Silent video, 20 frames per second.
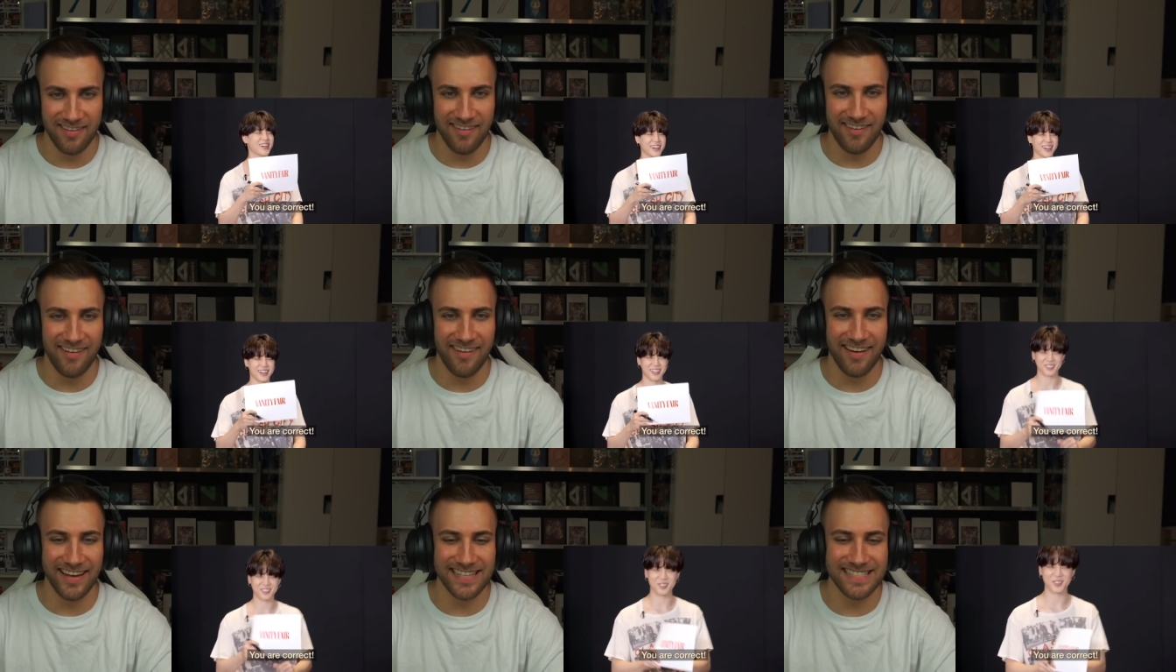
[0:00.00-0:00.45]

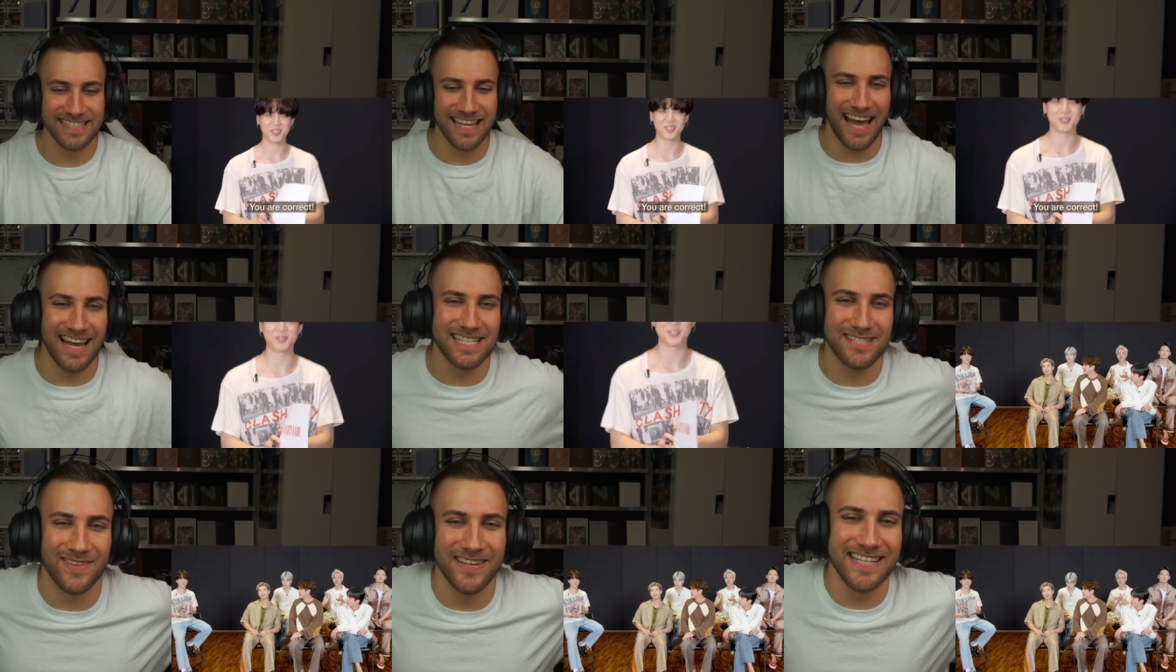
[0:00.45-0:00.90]
Oh, it's
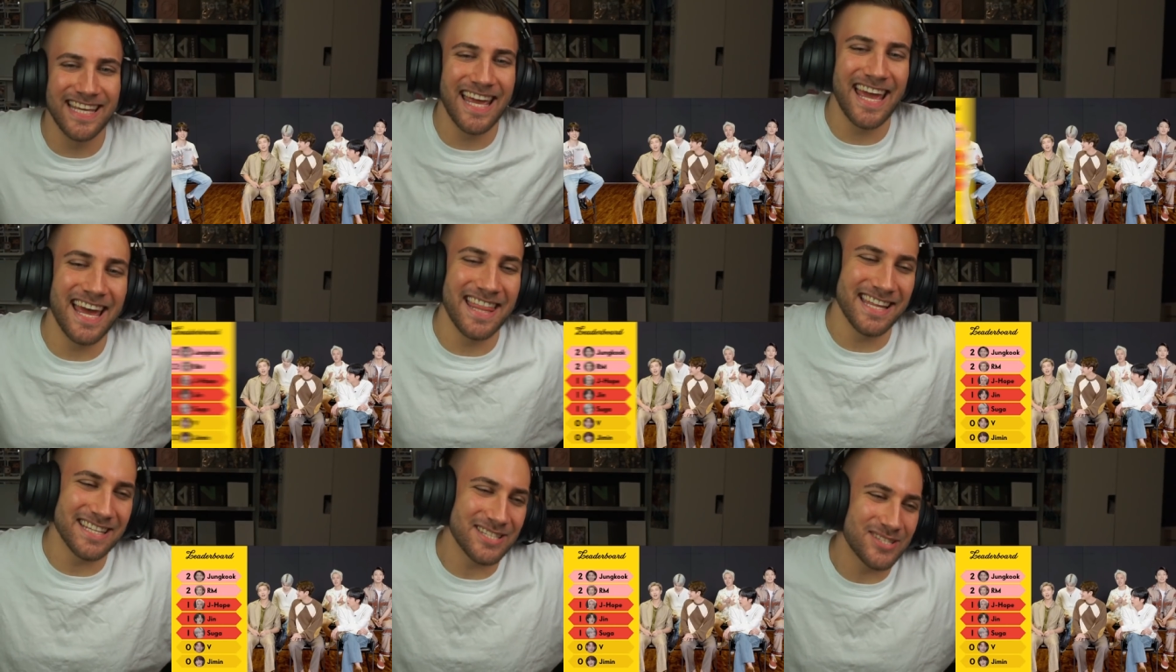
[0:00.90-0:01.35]
eyes.
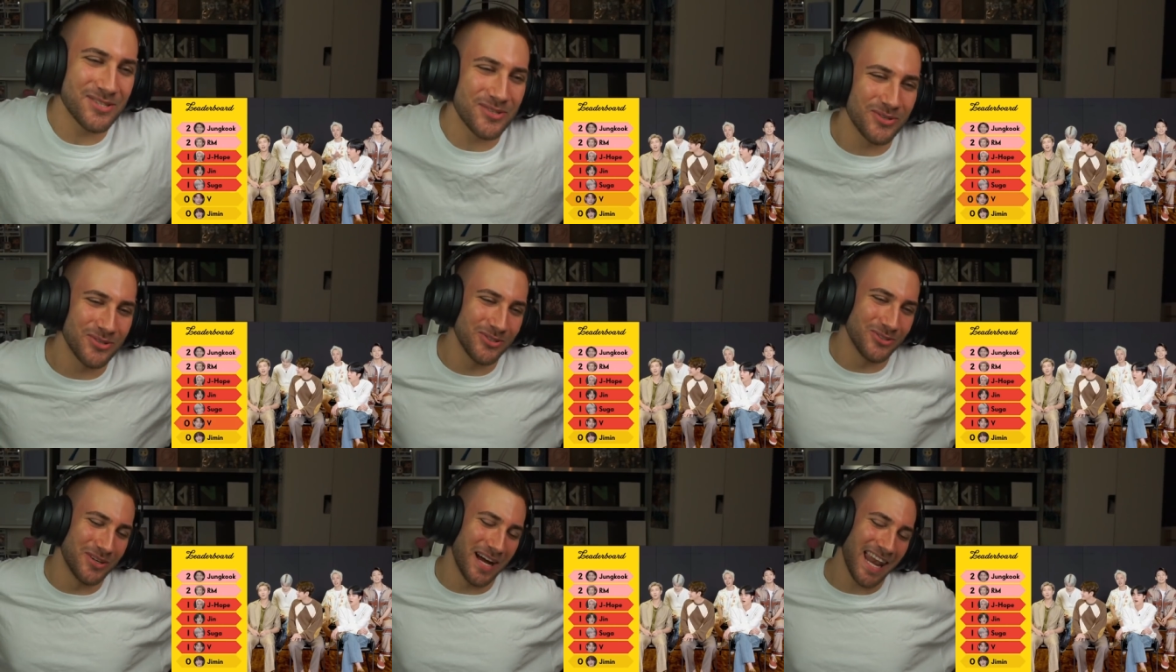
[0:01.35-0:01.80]
Yeah, that's
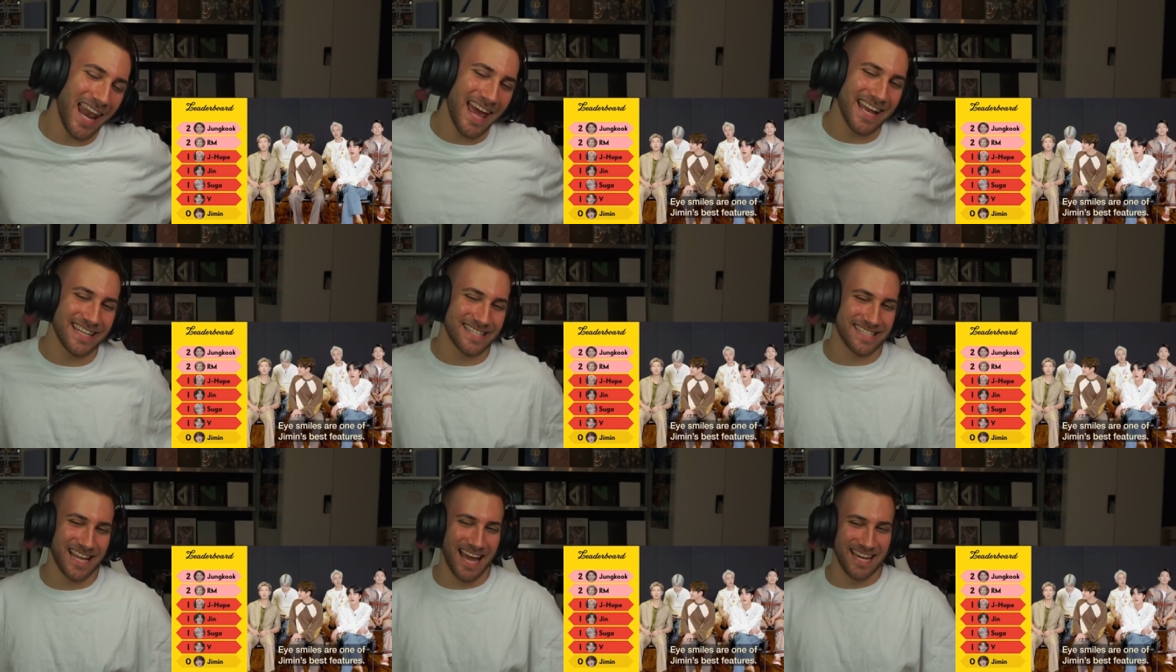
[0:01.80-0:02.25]
true. I like
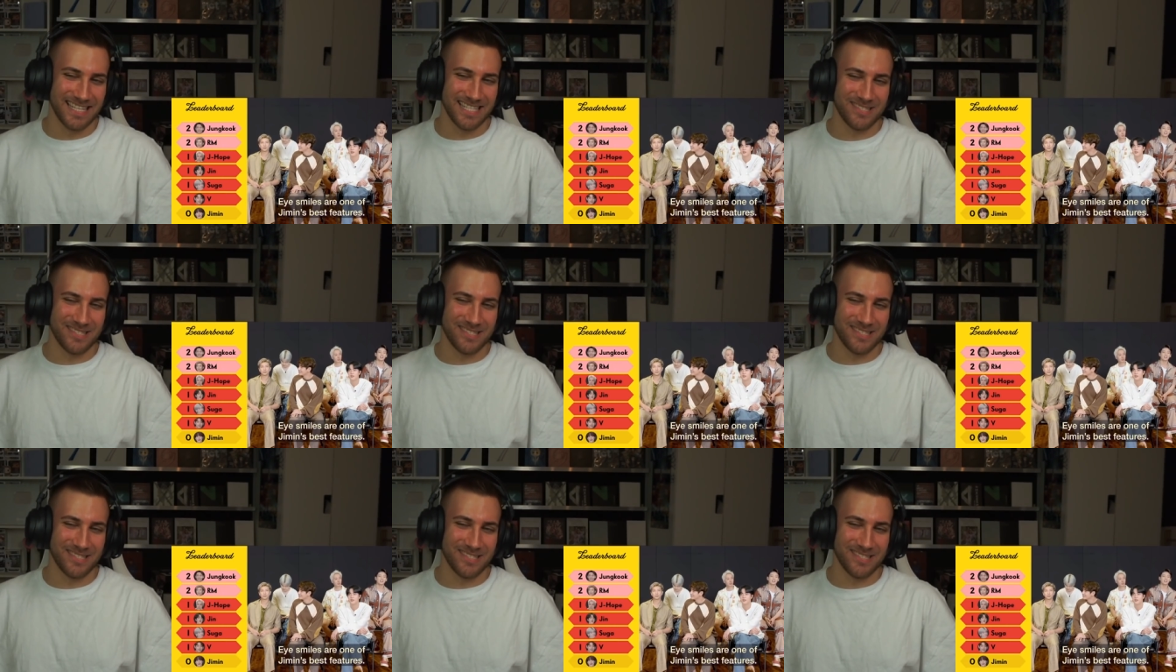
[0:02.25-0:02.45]
his eyes.